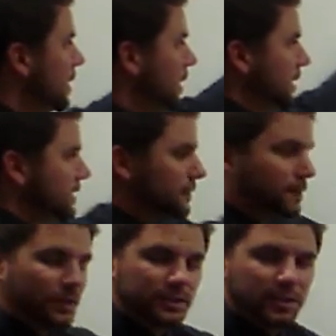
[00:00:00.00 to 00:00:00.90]
a
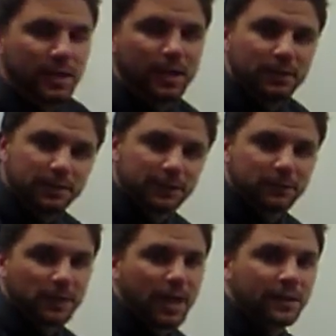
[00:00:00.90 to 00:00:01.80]
different
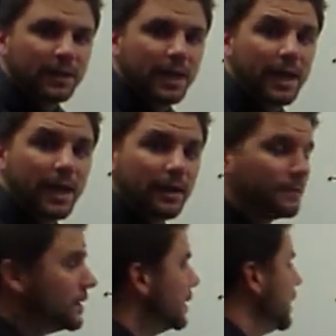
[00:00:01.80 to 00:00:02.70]
line that I have,
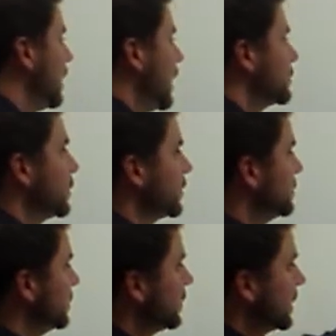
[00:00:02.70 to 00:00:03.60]
I'm going to be
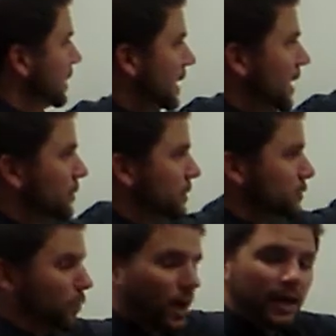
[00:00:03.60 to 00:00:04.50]
looking at how much
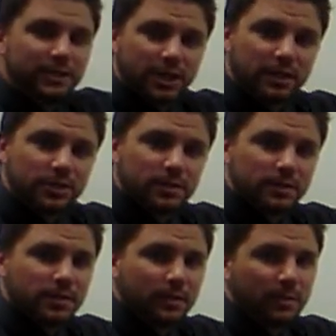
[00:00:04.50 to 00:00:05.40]
y changes
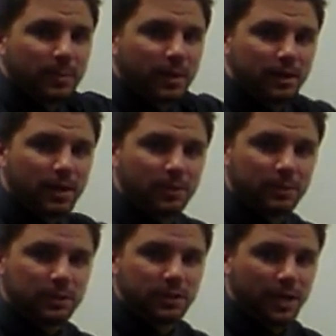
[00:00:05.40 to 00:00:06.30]
compared to how
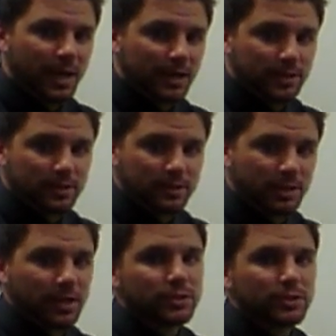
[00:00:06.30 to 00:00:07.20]
much x
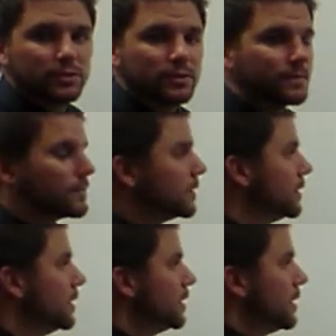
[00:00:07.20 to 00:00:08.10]
changes.
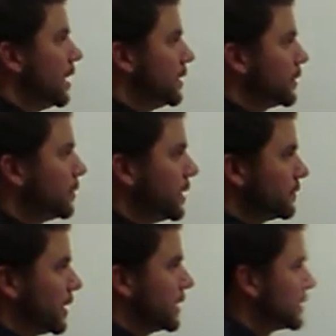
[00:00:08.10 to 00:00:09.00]
Another way of writing